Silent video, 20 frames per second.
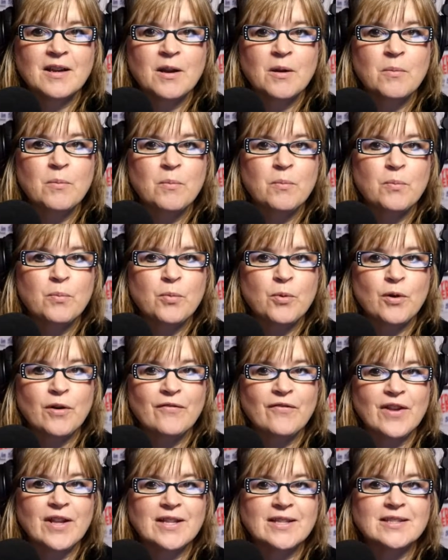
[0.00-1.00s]

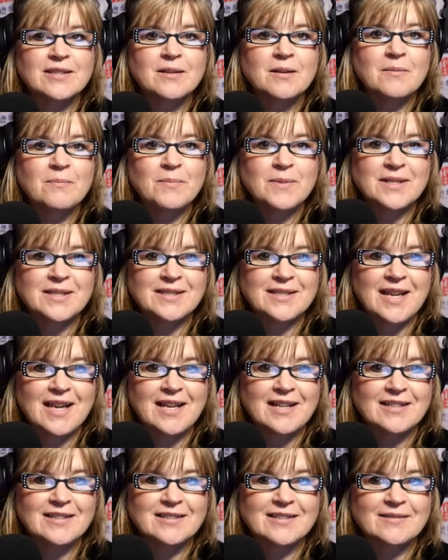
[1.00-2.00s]
prevents
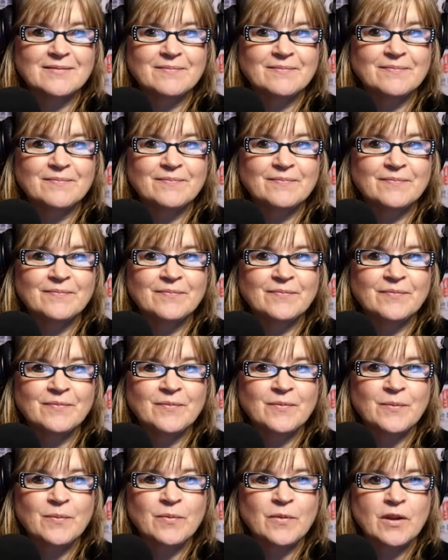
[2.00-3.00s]
mistakes
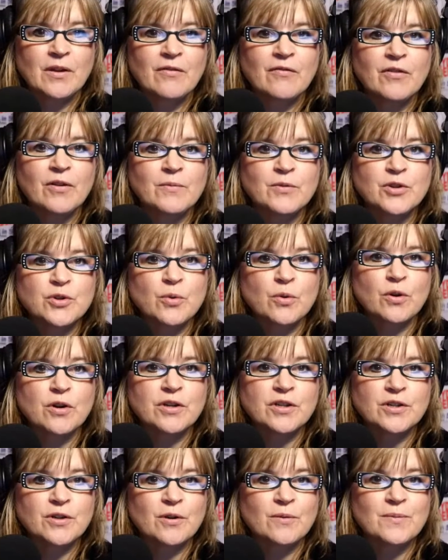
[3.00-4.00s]
from
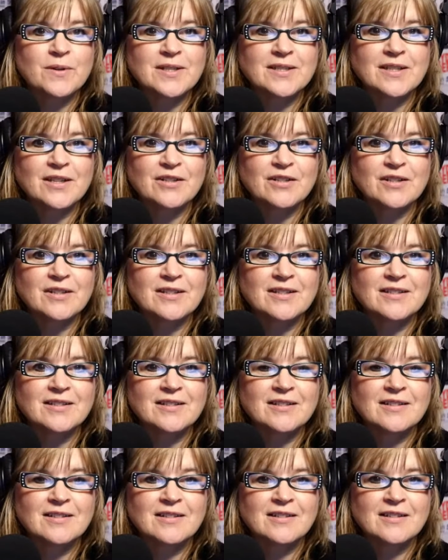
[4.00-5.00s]
short-term decisions.
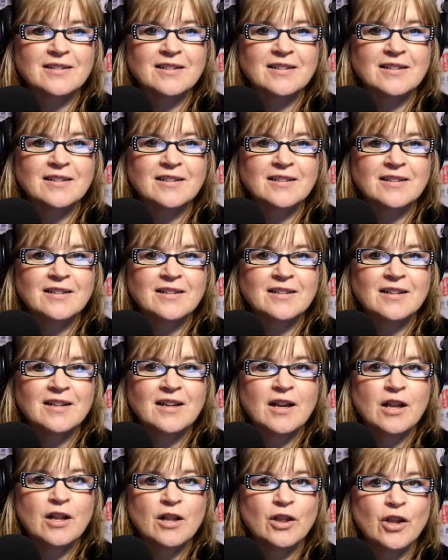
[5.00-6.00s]

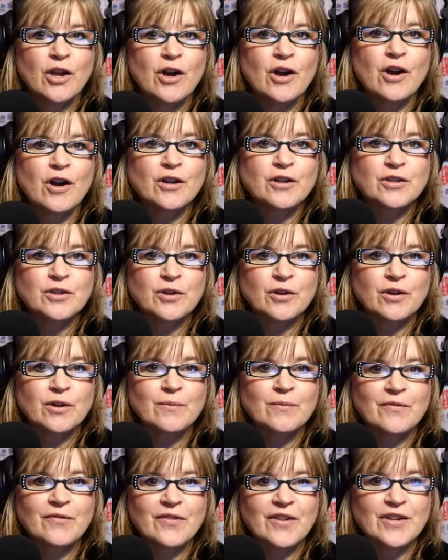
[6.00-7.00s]
Long-term
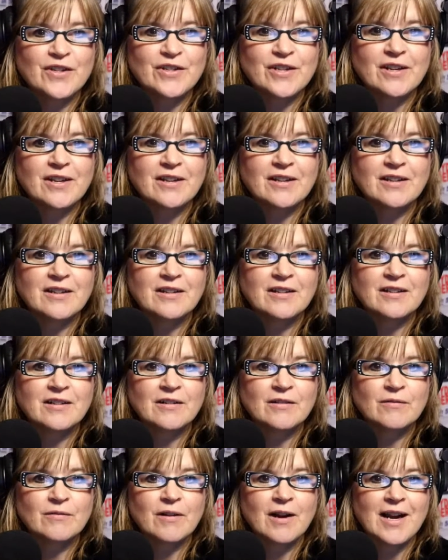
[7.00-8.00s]
vision,
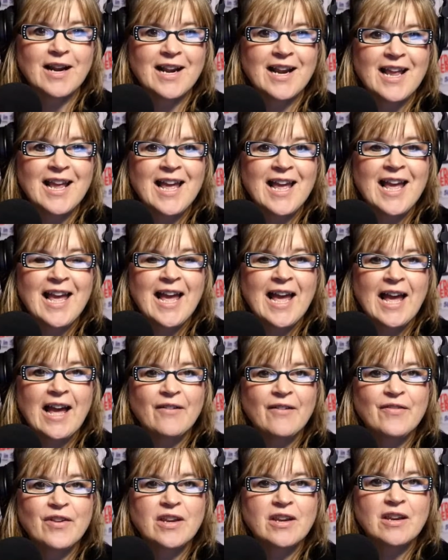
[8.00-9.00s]
right?
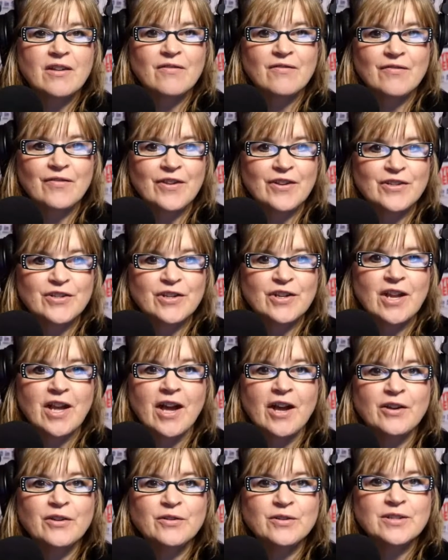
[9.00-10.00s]
Having a vision,
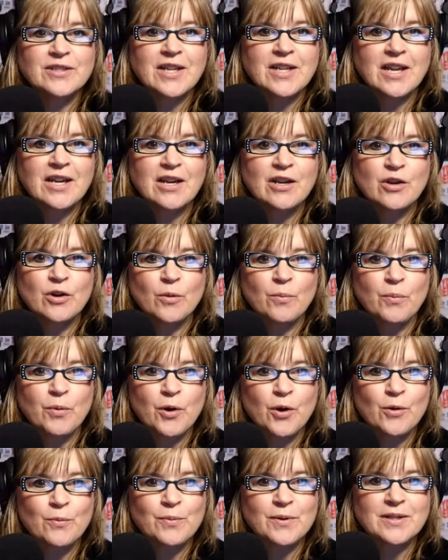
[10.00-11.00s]
understanding your
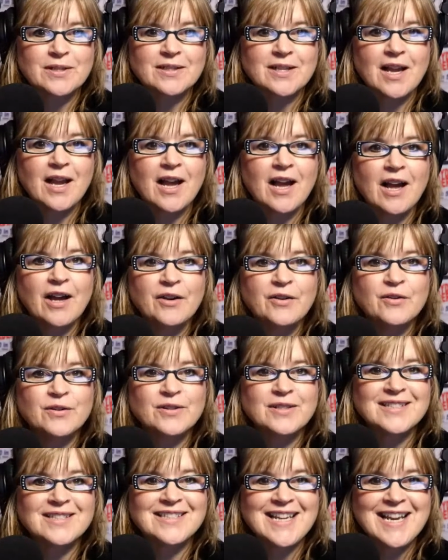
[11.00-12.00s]
purpose,
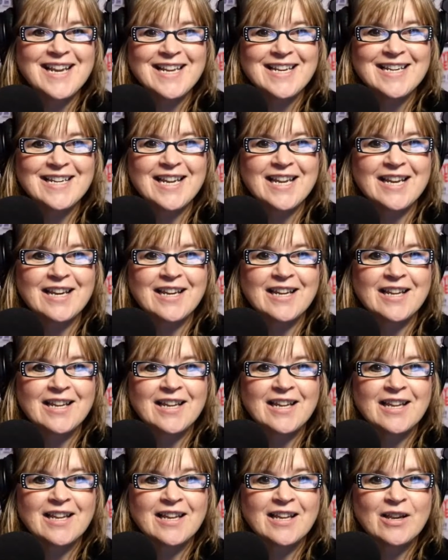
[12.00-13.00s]
understanding
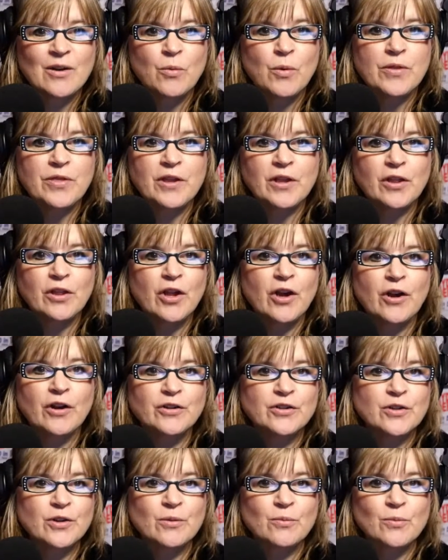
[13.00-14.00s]
what the
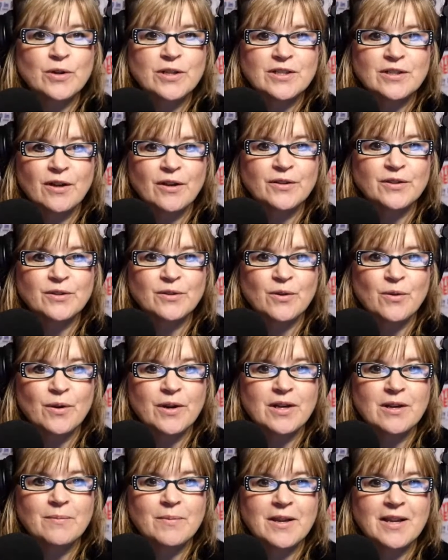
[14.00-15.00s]
long-term results are going to
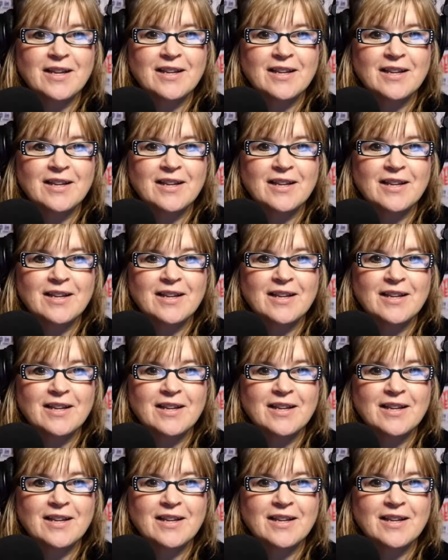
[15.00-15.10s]
be.